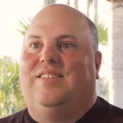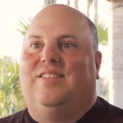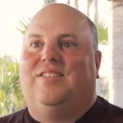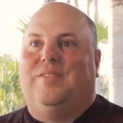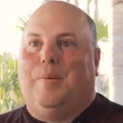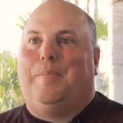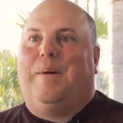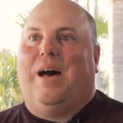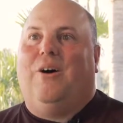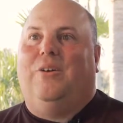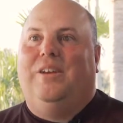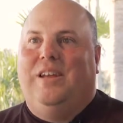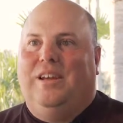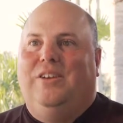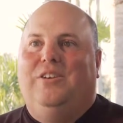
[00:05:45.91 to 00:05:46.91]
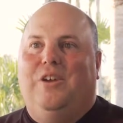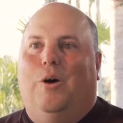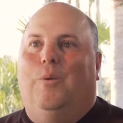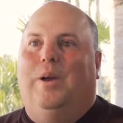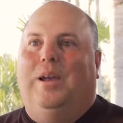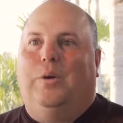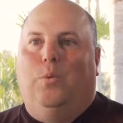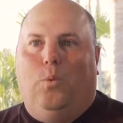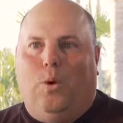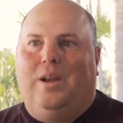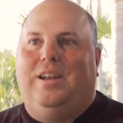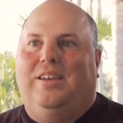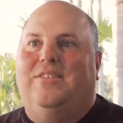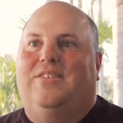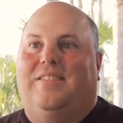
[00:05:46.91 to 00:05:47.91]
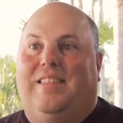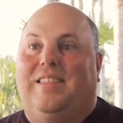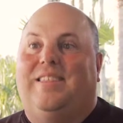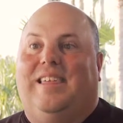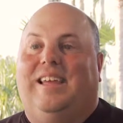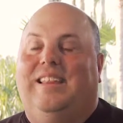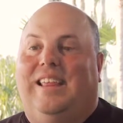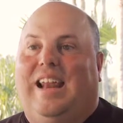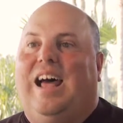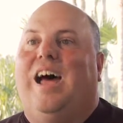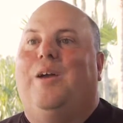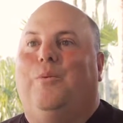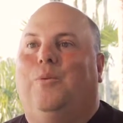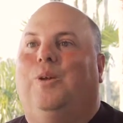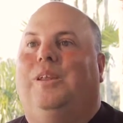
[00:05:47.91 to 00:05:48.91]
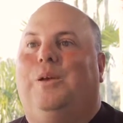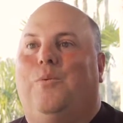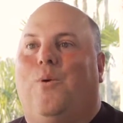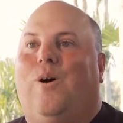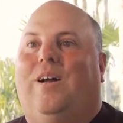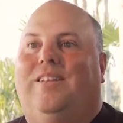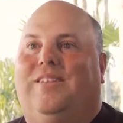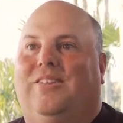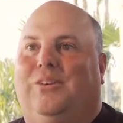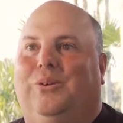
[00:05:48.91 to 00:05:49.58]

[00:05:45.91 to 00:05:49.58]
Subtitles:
It's about knowing what is the thing that I really want